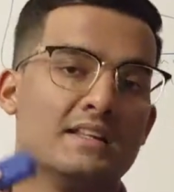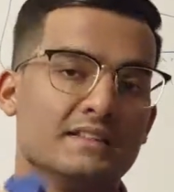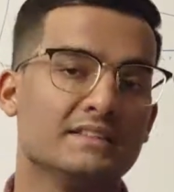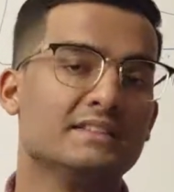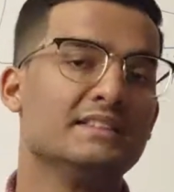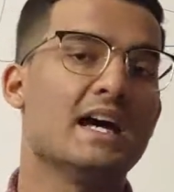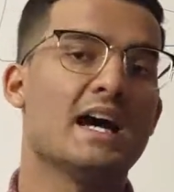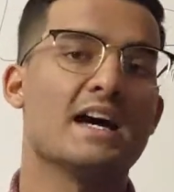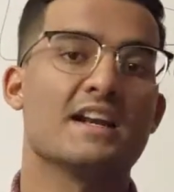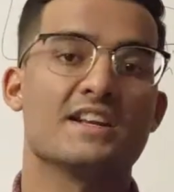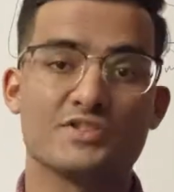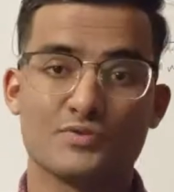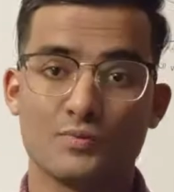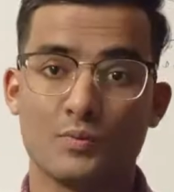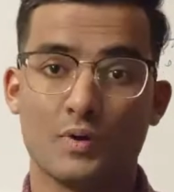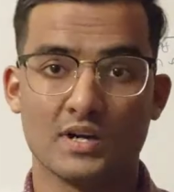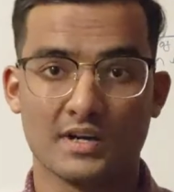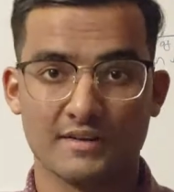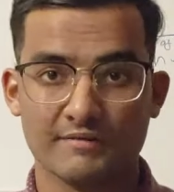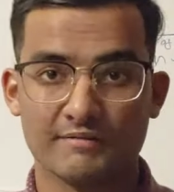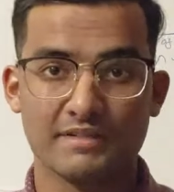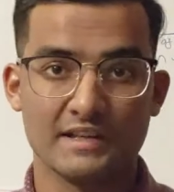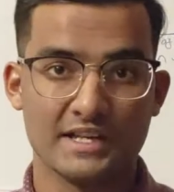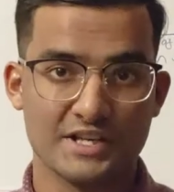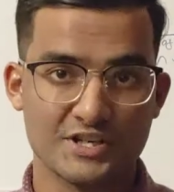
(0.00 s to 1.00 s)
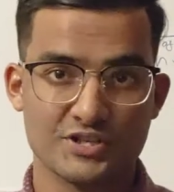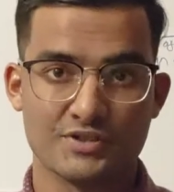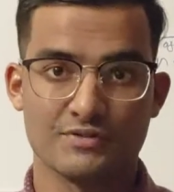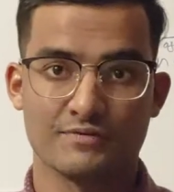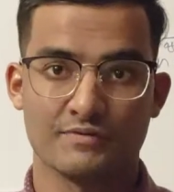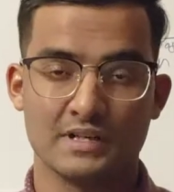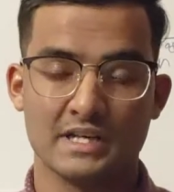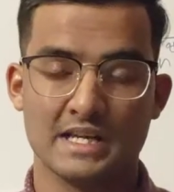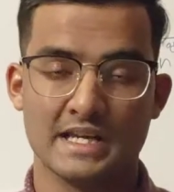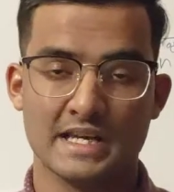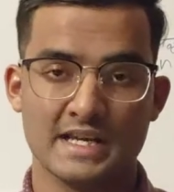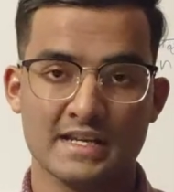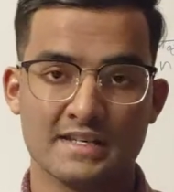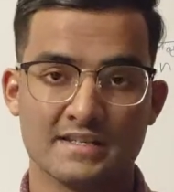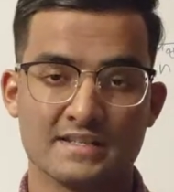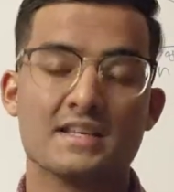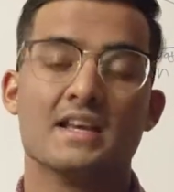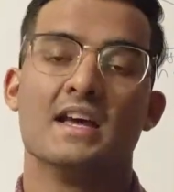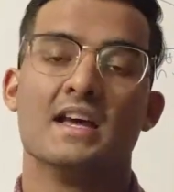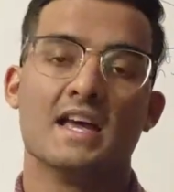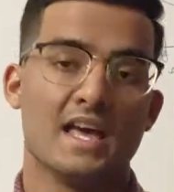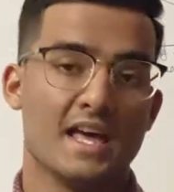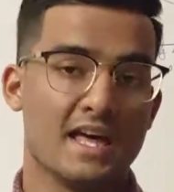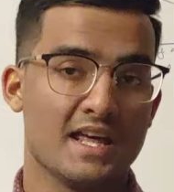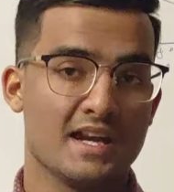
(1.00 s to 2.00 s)
That is what inflation really is.
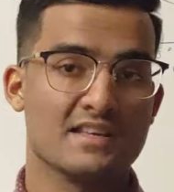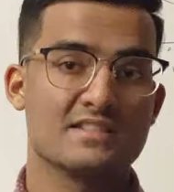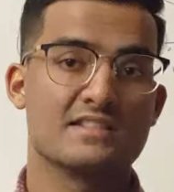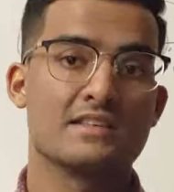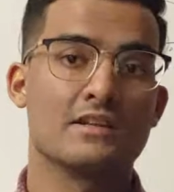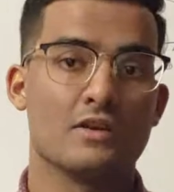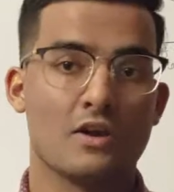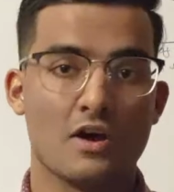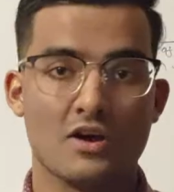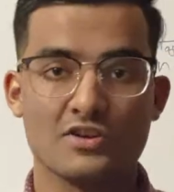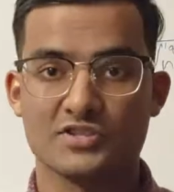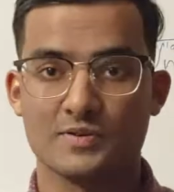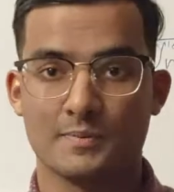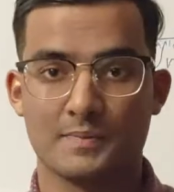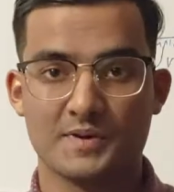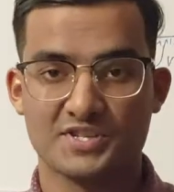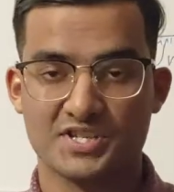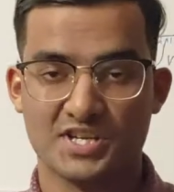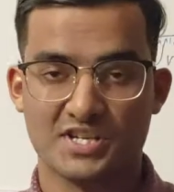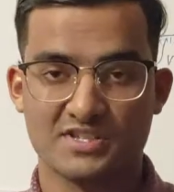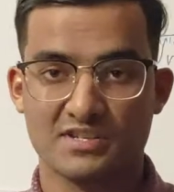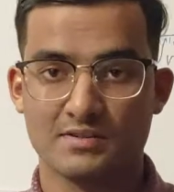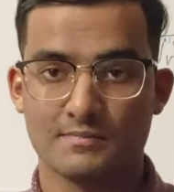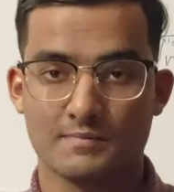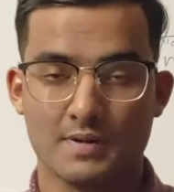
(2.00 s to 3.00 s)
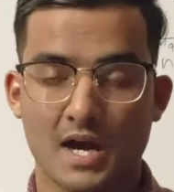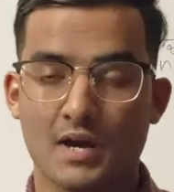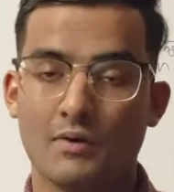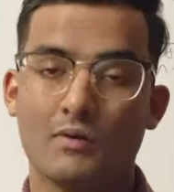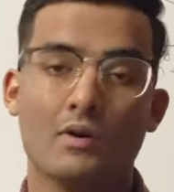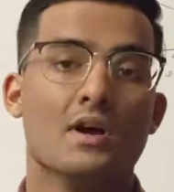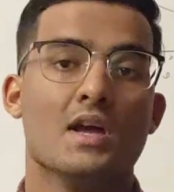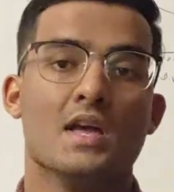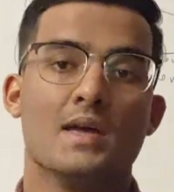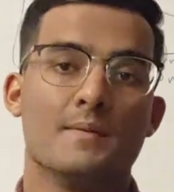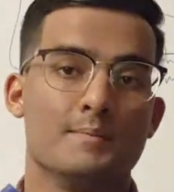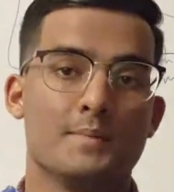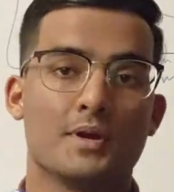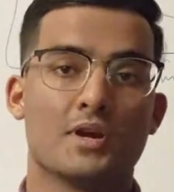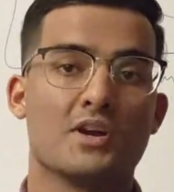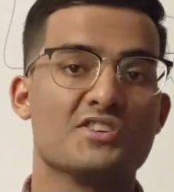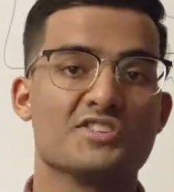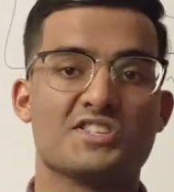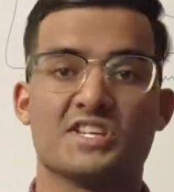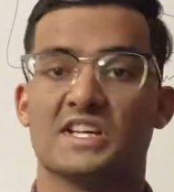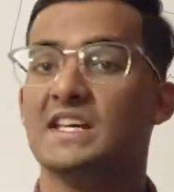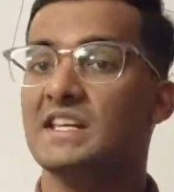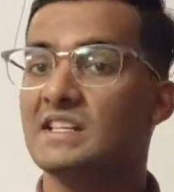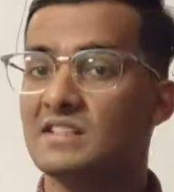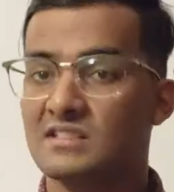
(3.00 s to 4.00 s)
It is the loss of purchasing power
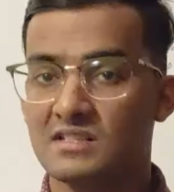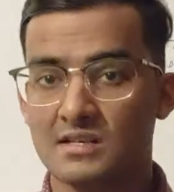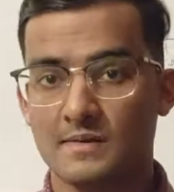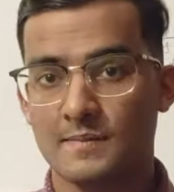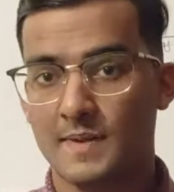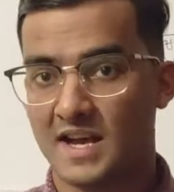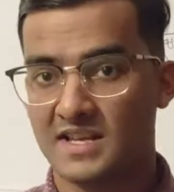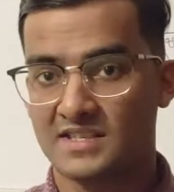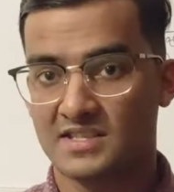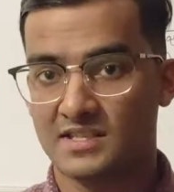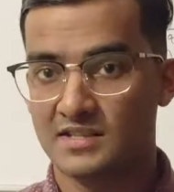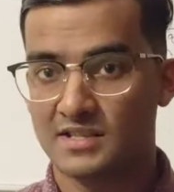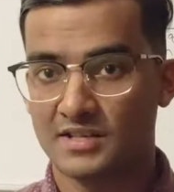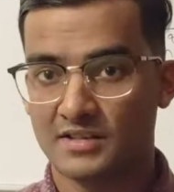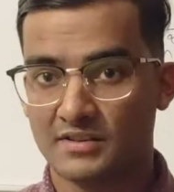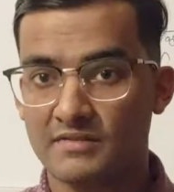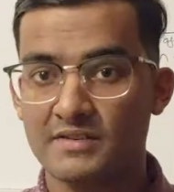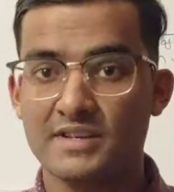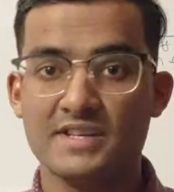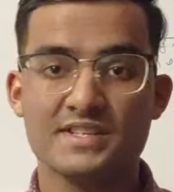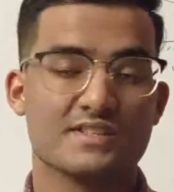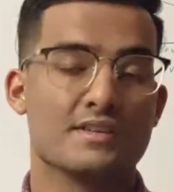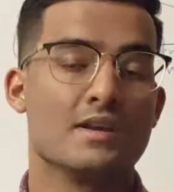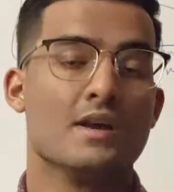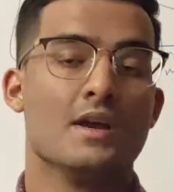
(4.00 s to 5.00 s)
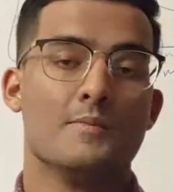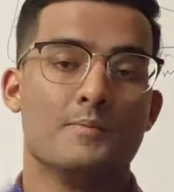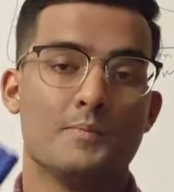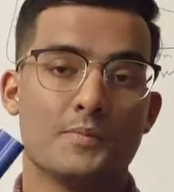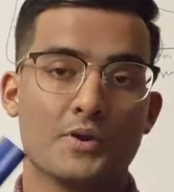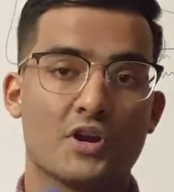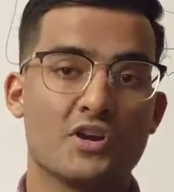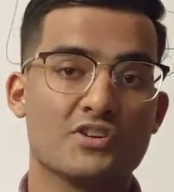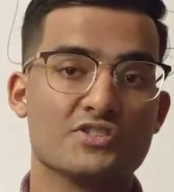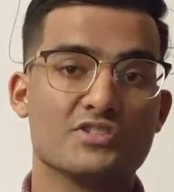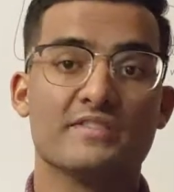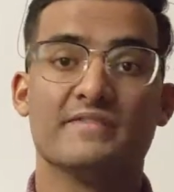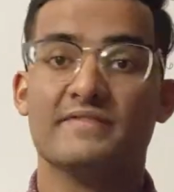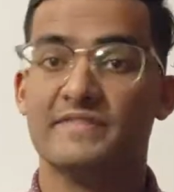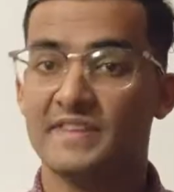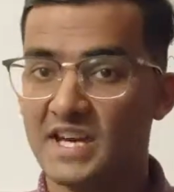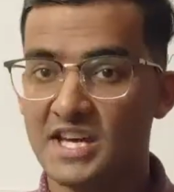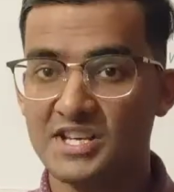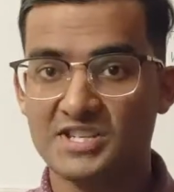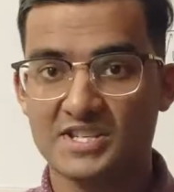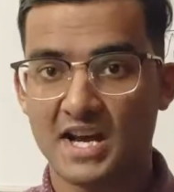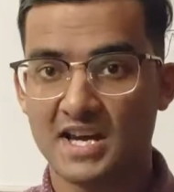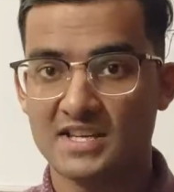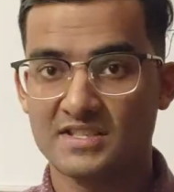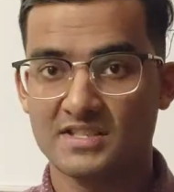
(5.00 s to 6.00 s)
because the income hasn't increased, because the
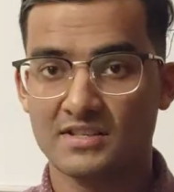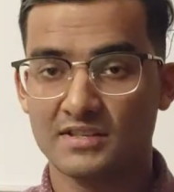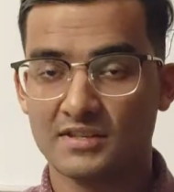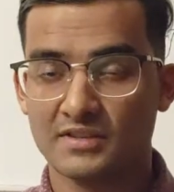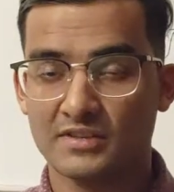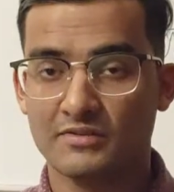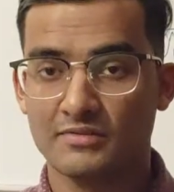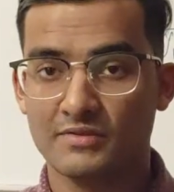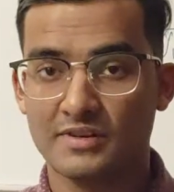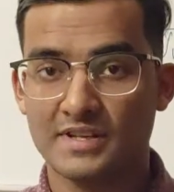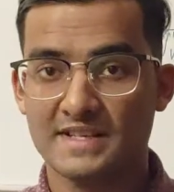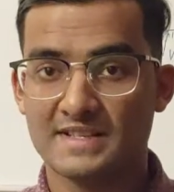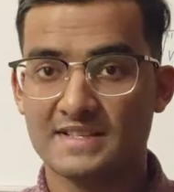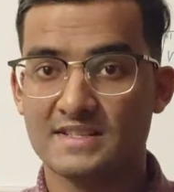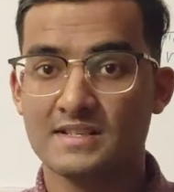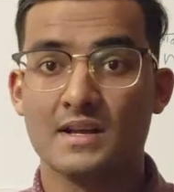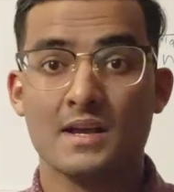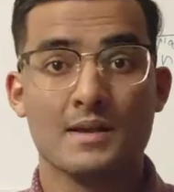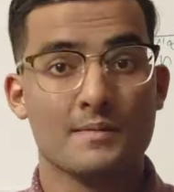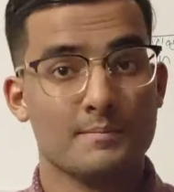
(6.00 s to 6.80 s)
wage hasn't increased,